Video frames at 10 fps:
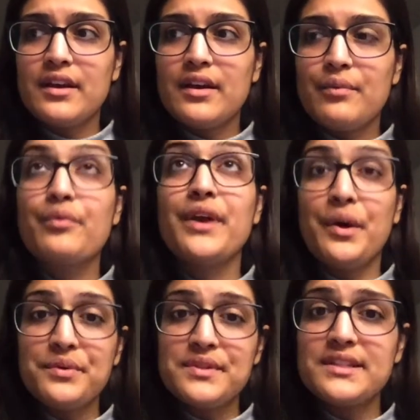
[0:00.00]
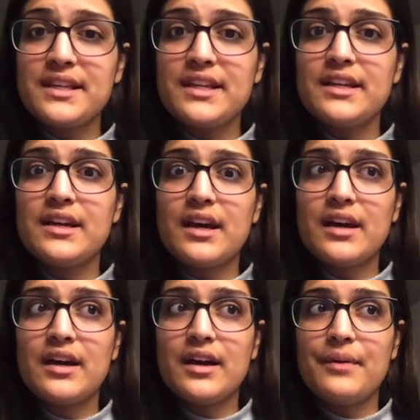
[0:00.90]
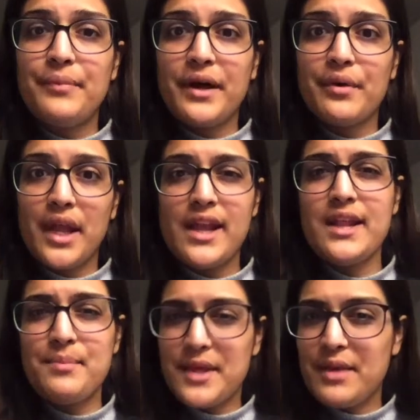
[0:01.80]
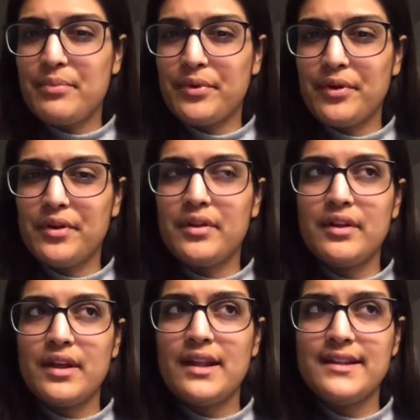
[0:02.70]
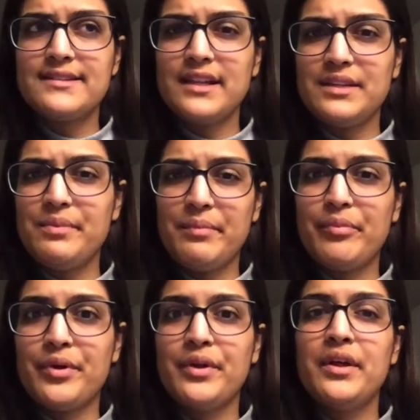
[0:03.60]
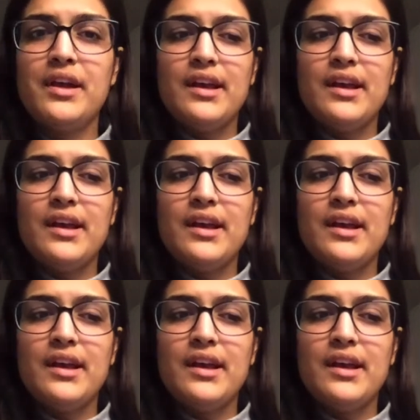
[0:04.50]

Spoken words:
hosted about 80 people, 80 to 90 people.